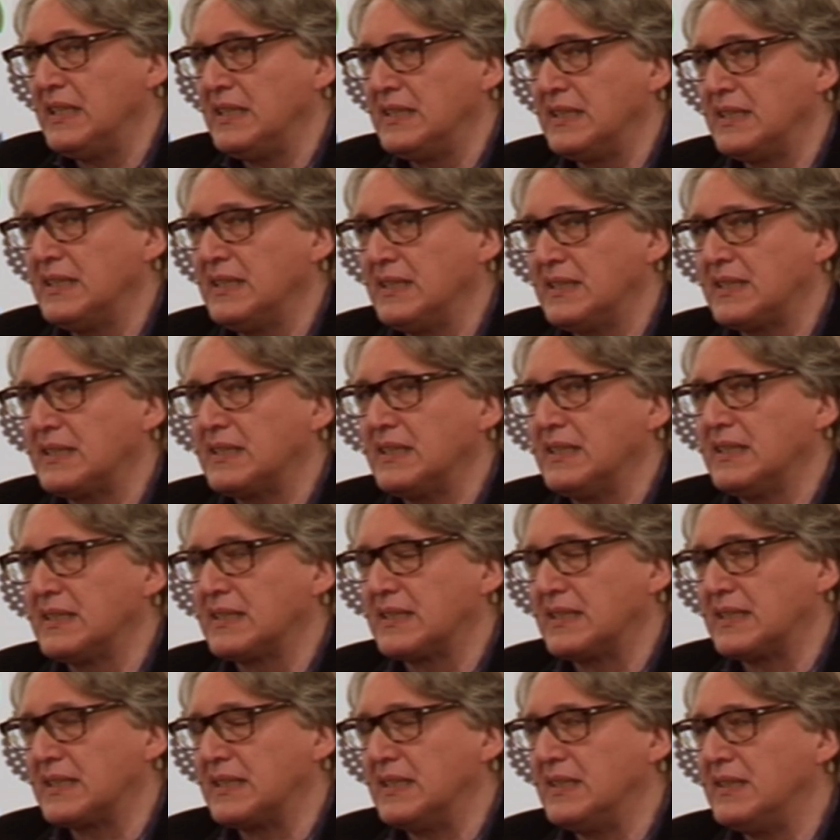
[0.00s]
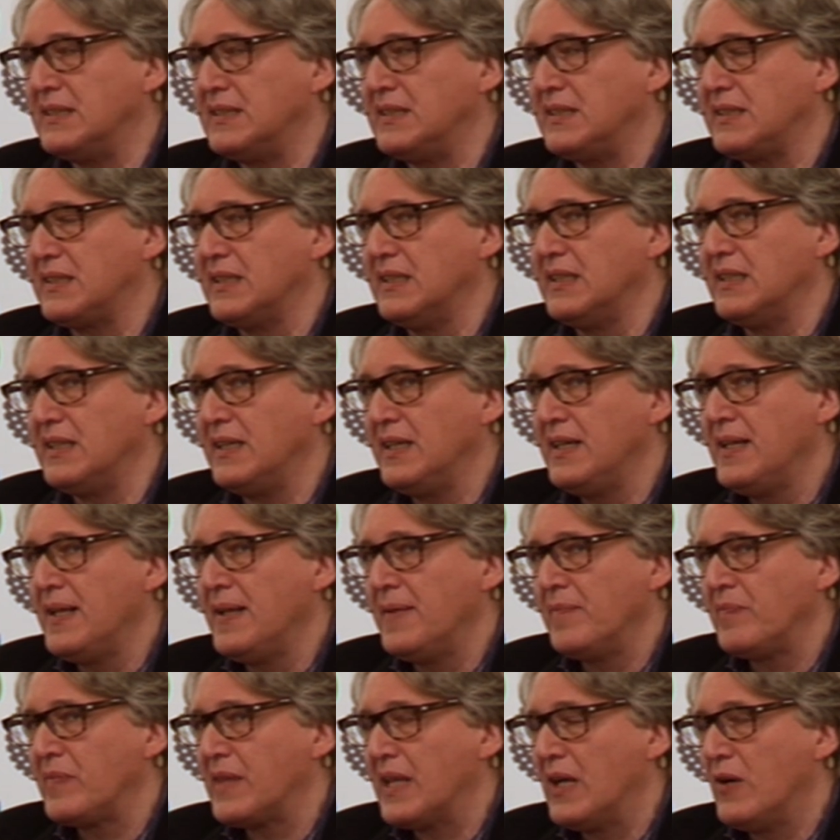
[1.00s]
in this society
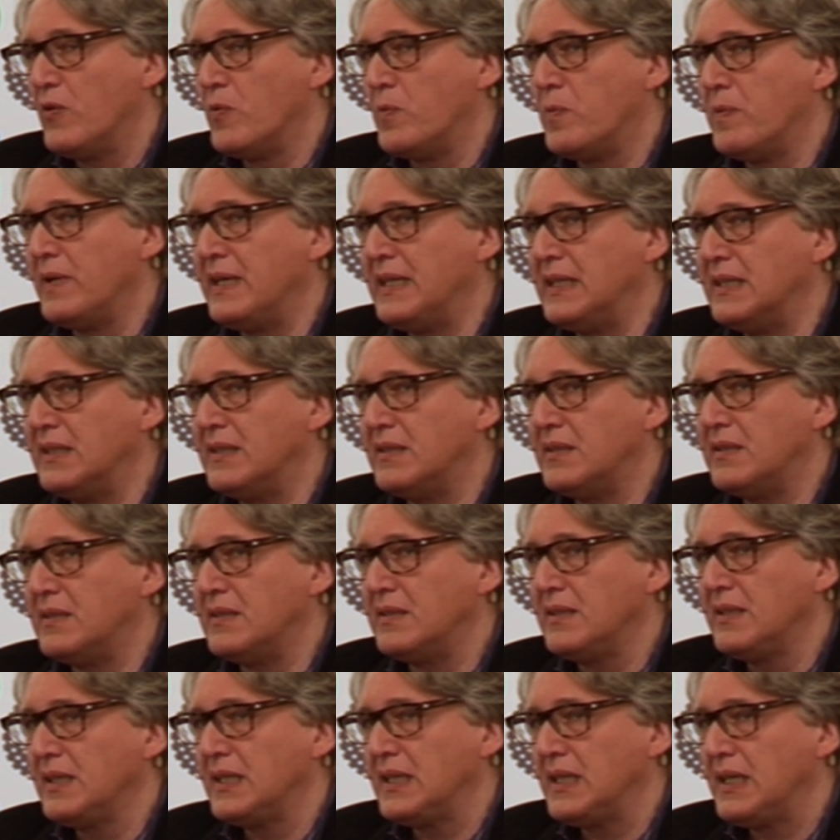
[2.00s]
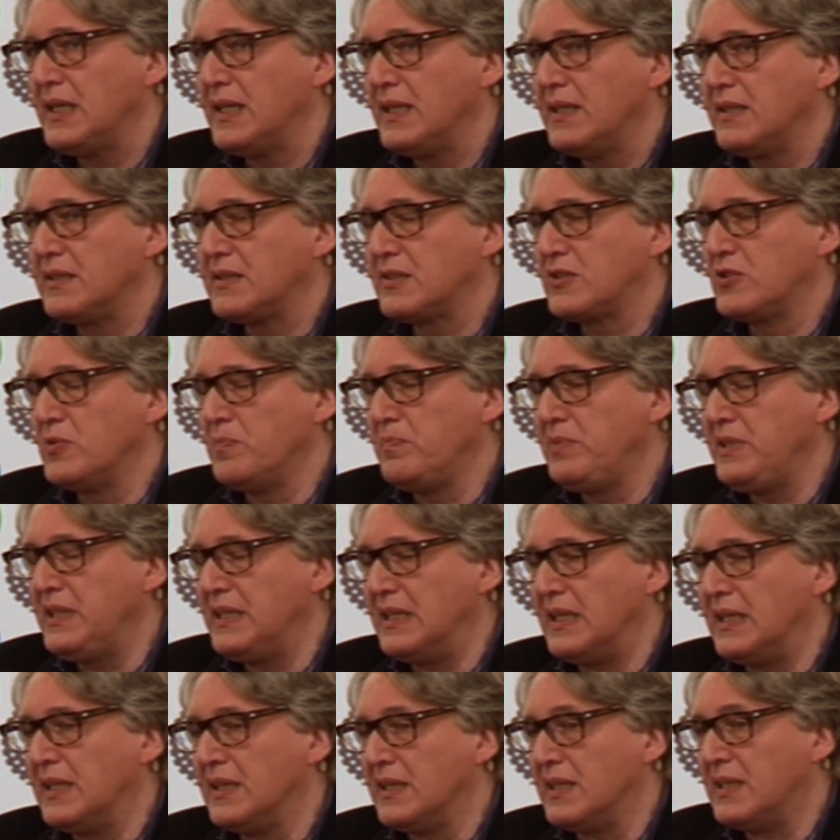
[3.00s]
where to
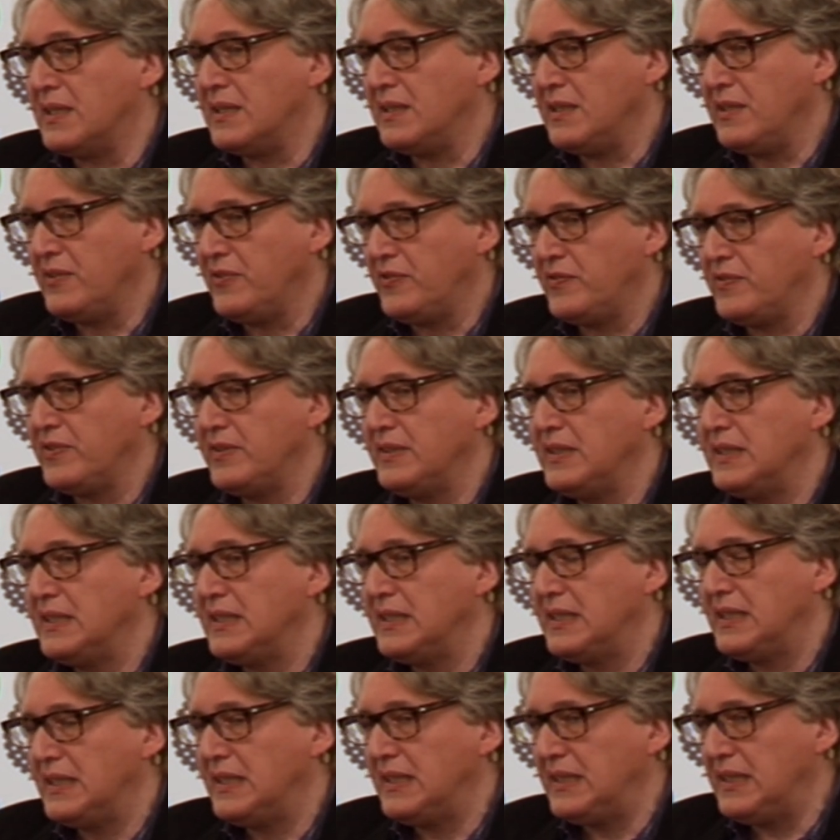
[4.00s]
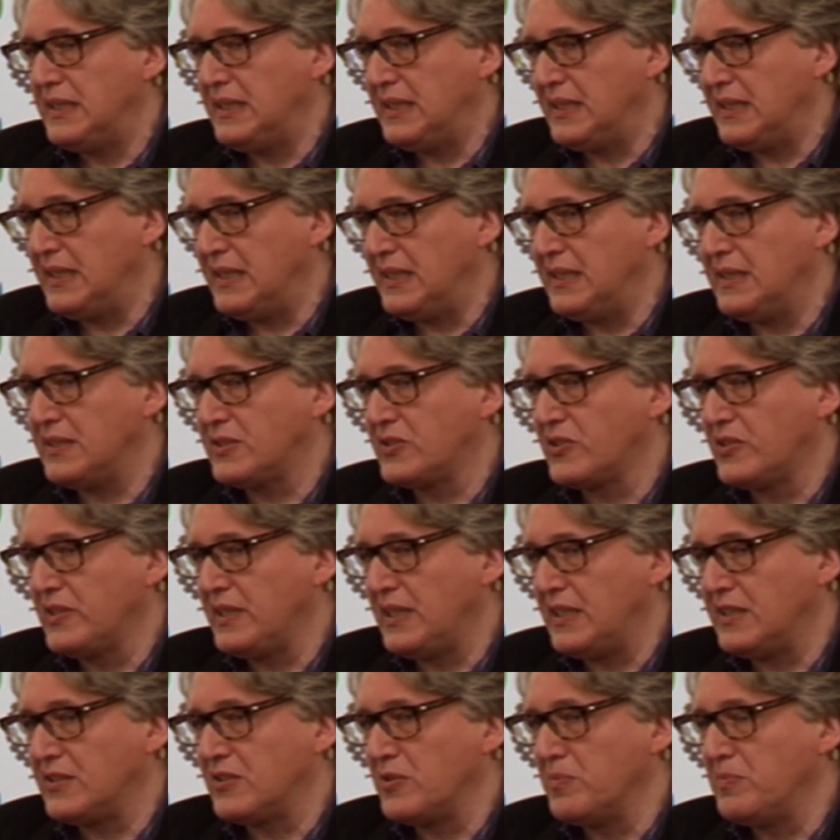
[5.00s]
be alive is
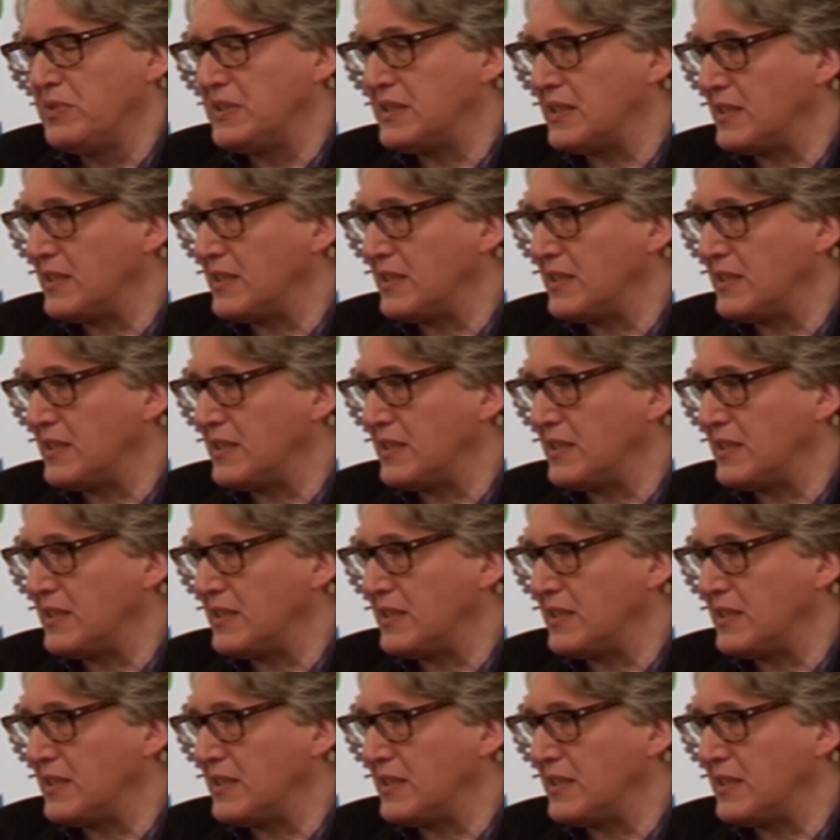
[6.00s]
really to be